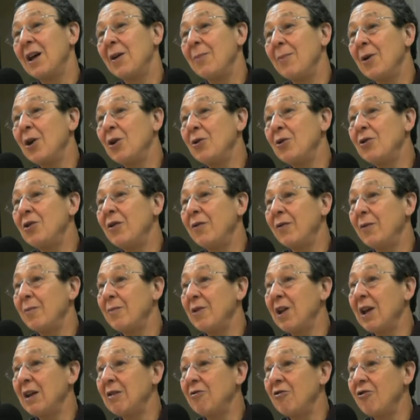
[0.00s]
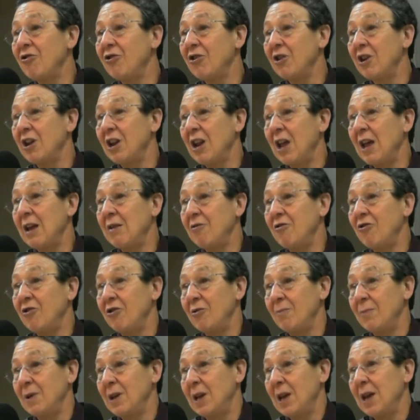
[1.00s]
ammonia from nitrogen and
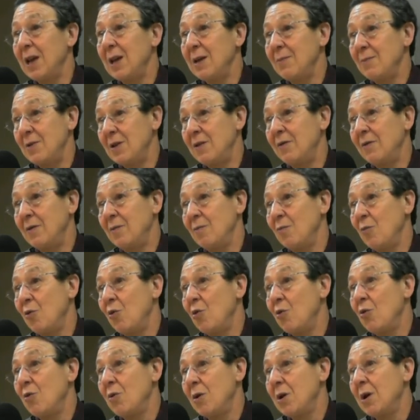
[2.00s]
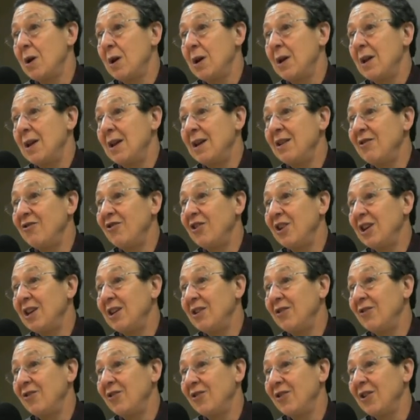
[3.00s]
hydrogen became even more
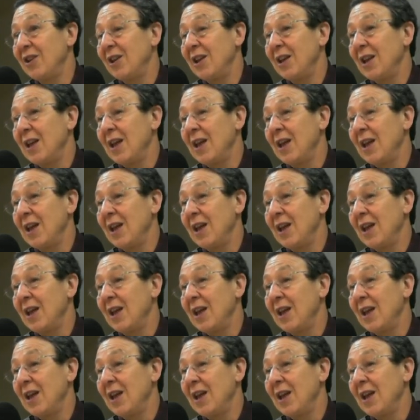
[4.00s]
intense.